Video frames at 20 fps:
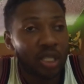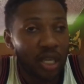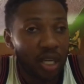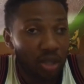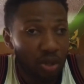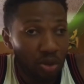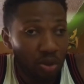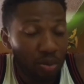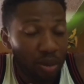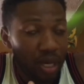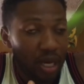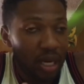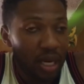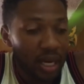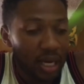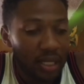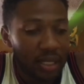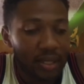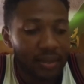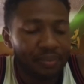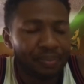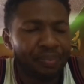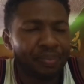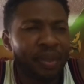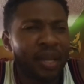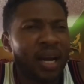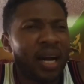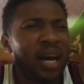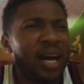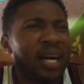say it to me a lot.
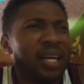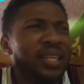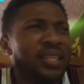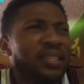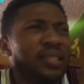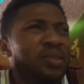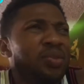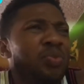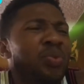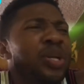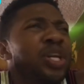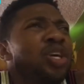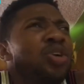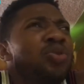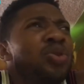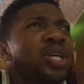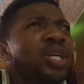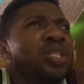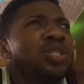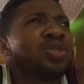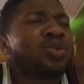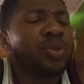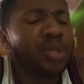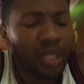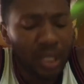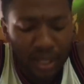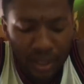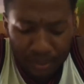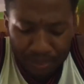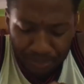And when you look into
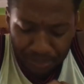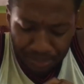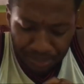it,